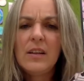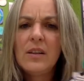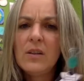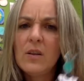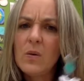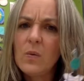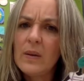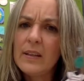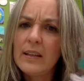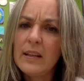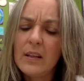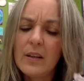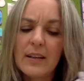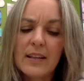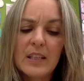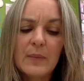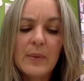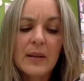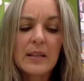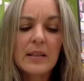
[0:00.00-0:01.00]
Not one that you'd
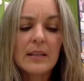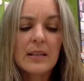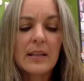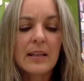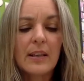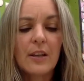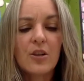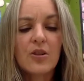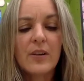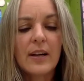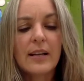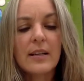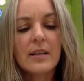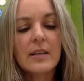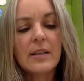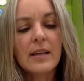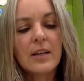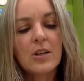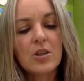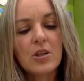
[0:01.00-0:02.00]
expect to see at a train
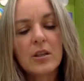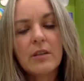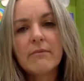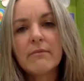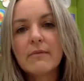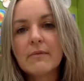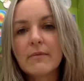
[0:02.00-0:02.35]
station,